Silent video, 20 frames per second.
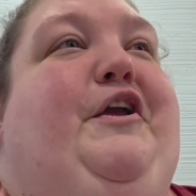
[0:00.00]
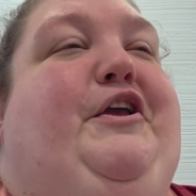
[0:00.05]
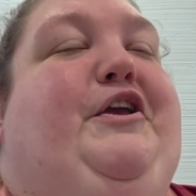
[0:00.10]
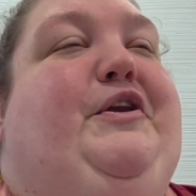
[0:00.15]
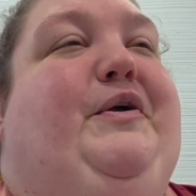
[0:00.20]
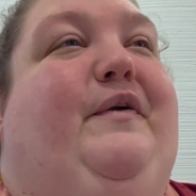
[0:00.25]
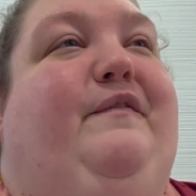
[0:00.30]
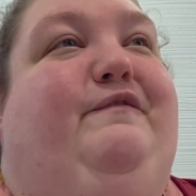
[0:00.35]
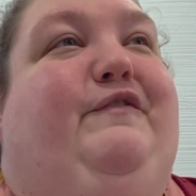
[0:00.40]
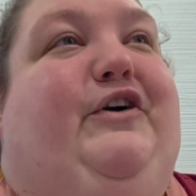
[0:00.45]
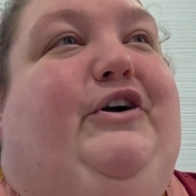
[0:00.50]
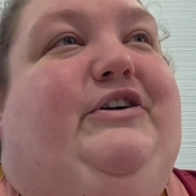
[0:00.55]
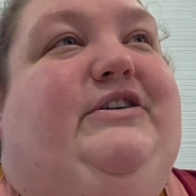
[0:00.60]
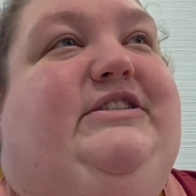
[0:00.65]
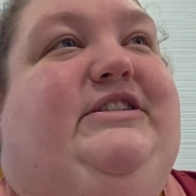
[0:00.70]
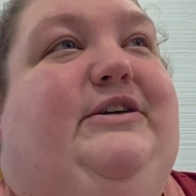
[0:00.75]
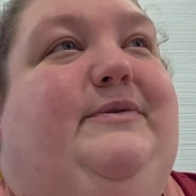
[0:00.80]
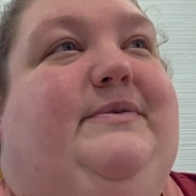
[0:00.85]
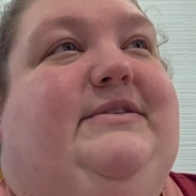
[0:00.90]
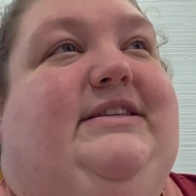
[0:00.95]
At
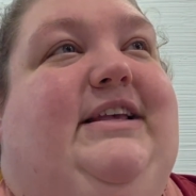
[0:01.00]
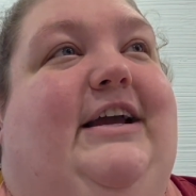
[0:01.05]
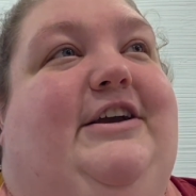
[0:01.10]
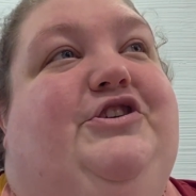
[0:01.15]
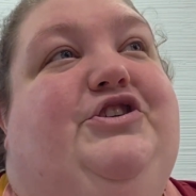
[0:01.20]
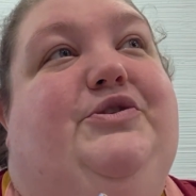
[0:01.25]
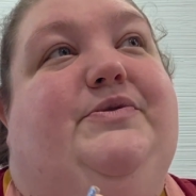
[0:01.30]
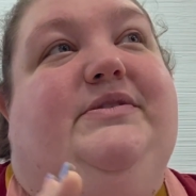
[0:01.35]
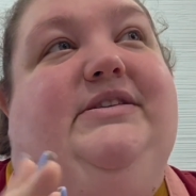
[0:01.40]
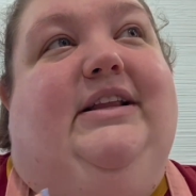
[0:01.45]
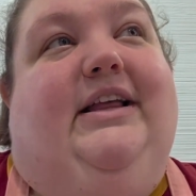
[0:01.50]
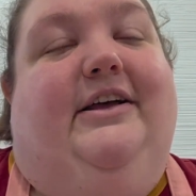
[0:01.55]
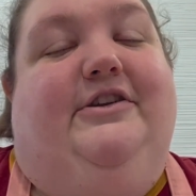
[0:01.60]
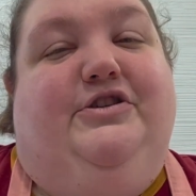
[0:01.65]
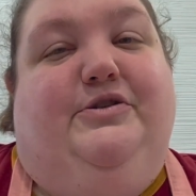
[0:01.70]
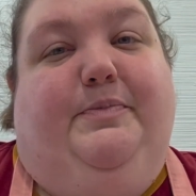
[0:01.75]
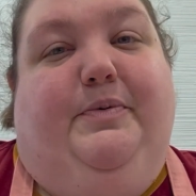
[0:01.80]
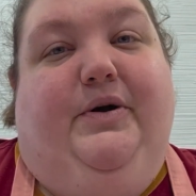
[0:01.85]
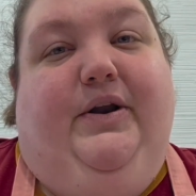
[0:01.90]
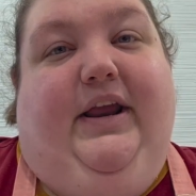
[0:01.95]
first it was she was allowed
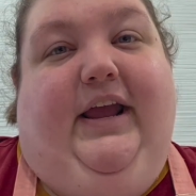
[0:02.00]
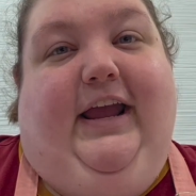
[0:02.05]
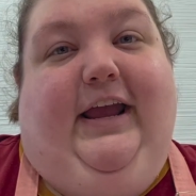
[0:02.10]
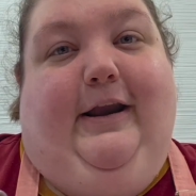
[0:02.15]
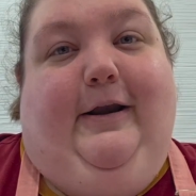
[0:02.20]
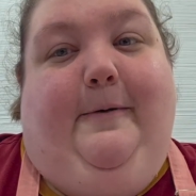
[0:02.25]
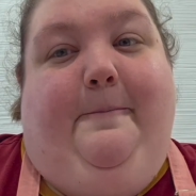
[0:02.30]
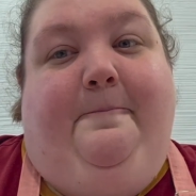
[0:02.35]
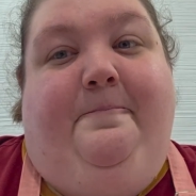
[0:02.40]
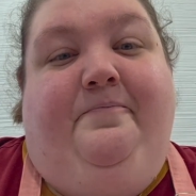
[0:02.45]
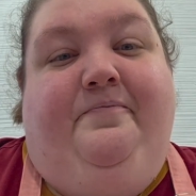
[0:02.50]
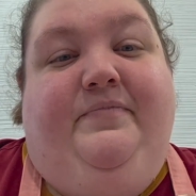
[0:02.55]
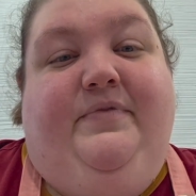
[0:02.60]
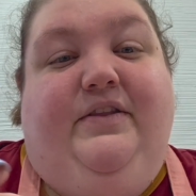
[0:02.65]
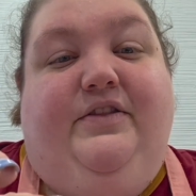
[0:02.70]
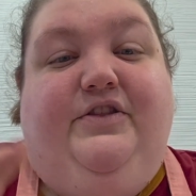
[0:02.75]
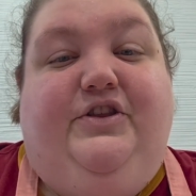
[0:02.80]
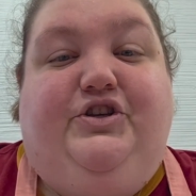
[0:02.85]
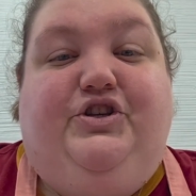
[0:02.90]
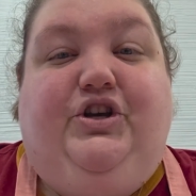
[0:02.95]
to put in
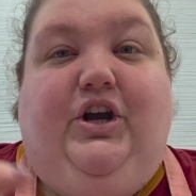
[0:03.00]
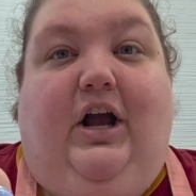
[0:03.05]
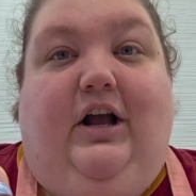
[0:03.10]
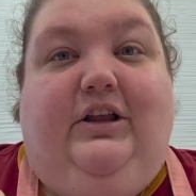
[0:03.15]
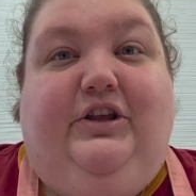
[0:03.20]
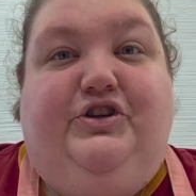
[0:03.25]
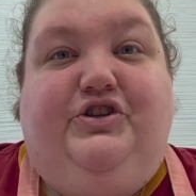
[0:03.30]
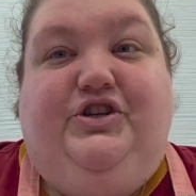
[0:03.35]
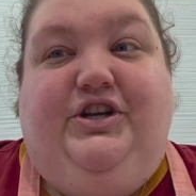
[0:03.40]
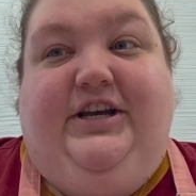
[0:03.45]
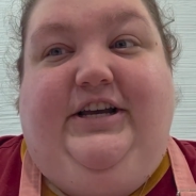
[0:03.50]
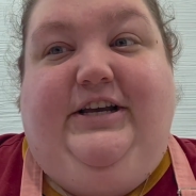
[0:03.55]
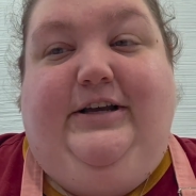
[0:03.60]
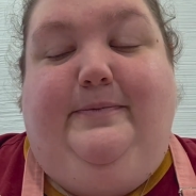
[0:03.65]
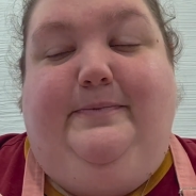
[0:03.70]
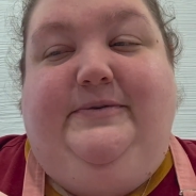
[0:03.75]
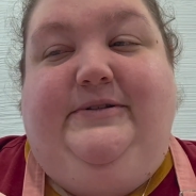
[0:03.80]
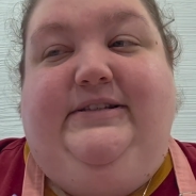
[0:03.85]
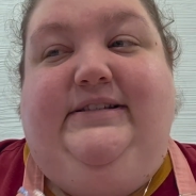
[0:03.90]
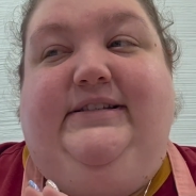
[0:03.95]
the chocolate
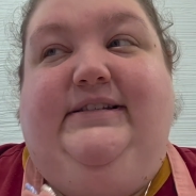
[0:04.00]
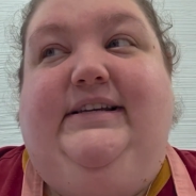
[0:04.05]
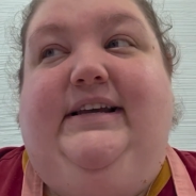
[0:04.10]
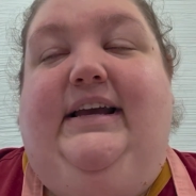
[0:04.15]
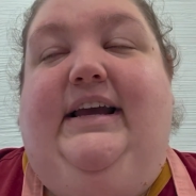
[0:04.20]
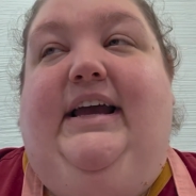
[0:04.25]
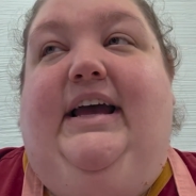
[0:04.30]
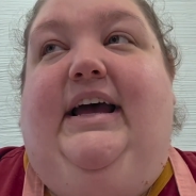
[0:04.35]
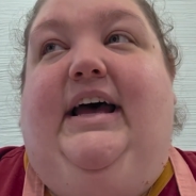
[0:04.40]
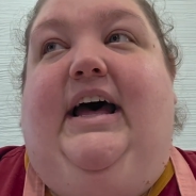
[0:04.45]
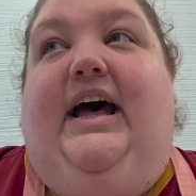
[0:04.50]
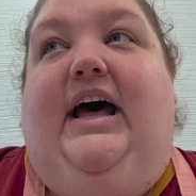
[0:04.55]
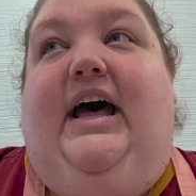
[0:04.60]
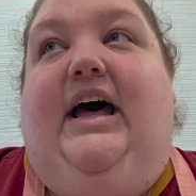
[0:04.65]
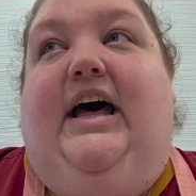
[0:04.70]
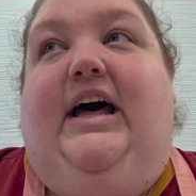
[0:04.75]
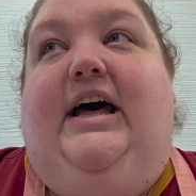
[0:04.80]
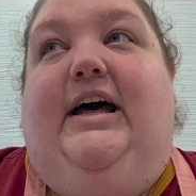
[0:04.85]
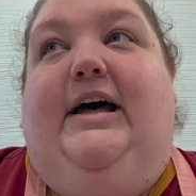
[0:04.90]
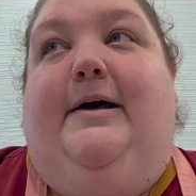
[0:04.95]
chips.
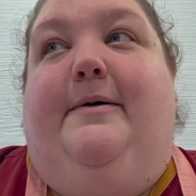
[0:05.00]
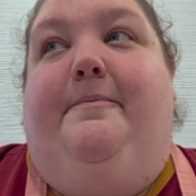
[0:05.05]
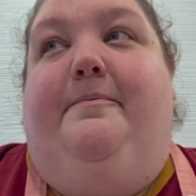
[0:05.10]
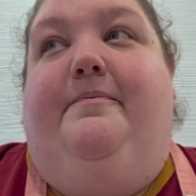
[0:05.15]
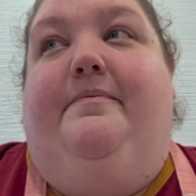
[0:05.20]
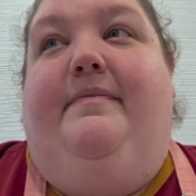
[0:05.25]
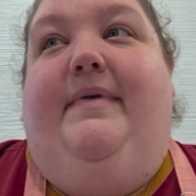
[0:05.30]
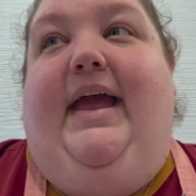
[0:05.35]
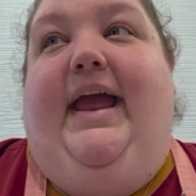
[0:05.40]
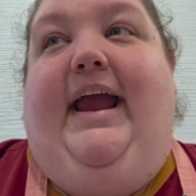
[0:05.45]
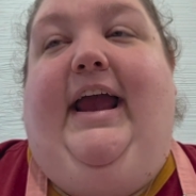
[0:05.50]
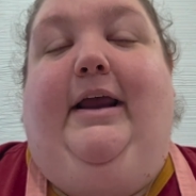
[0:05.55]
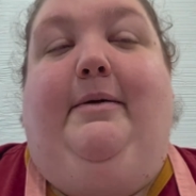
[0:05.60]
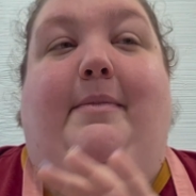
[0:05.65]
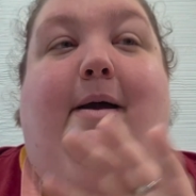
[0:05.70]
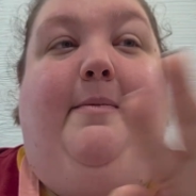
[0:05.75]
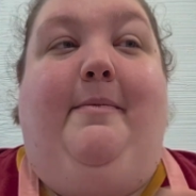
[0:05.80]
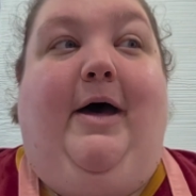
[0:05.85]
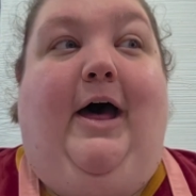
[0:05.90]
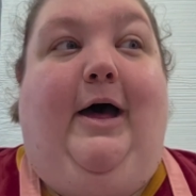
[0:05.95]
And
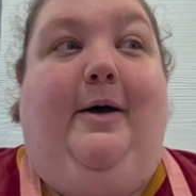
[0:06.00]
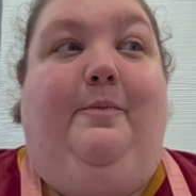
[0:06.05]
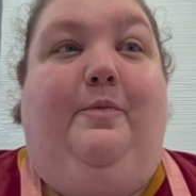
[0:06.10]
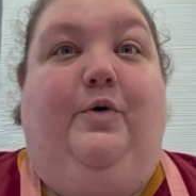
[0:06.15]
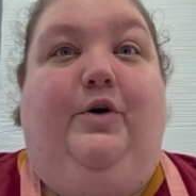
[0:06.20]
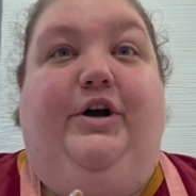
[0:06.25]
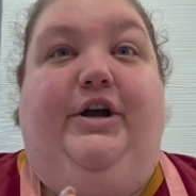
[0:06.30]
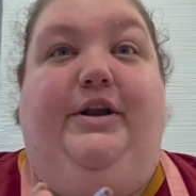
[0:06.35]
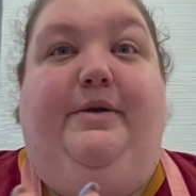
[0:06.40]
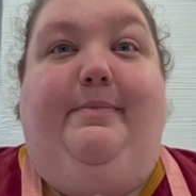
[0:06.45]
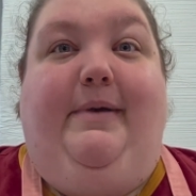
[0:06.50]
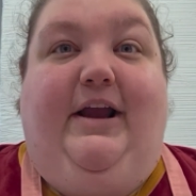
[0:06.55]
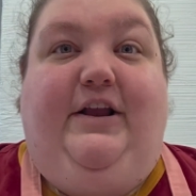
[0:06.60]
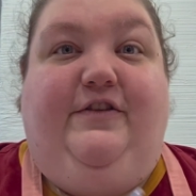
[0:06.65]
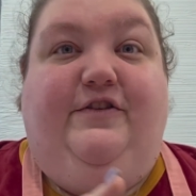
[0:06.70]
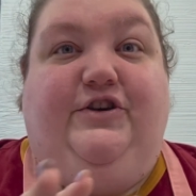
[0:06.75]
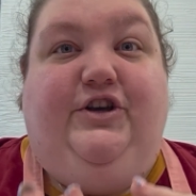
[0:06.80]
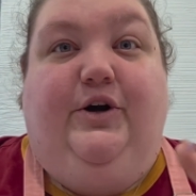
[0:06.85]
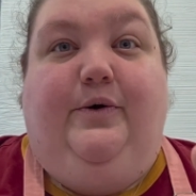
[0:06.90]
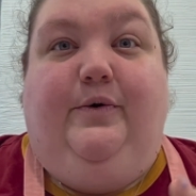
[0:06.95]
my mom would make
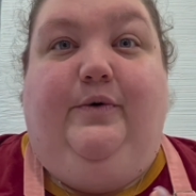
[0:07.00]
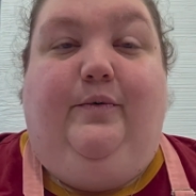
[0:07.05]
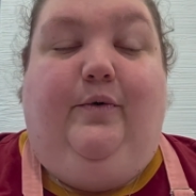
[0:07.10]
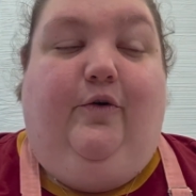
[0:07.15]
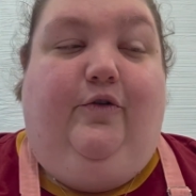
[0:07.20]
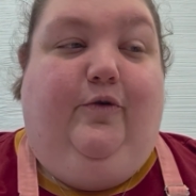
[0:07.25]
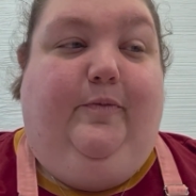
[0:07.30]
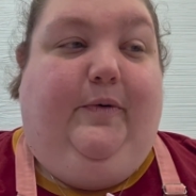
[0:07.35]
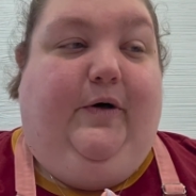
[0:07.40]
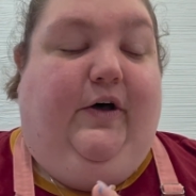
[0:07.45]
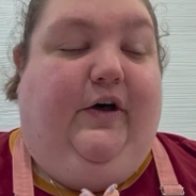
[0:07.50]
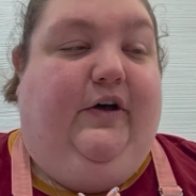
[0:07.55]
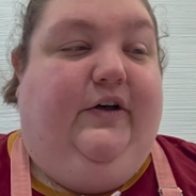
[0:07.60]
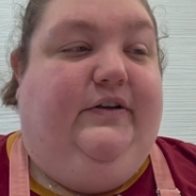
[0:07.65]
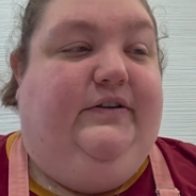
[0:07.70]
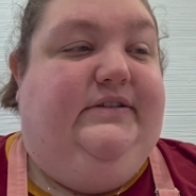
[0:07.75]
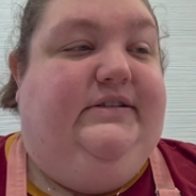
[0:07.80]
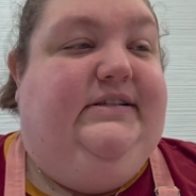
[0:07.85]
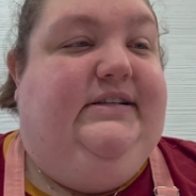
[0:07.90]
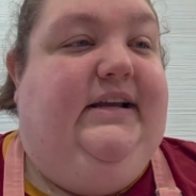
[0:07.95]
the dough and roll the
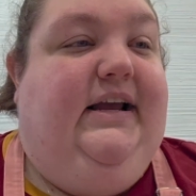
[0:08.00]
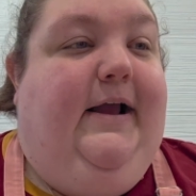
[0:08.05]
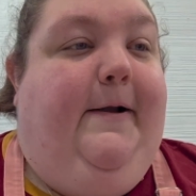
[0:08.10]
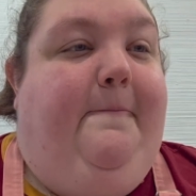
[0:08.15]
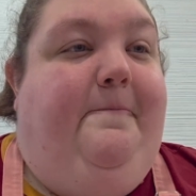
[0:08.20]
balls.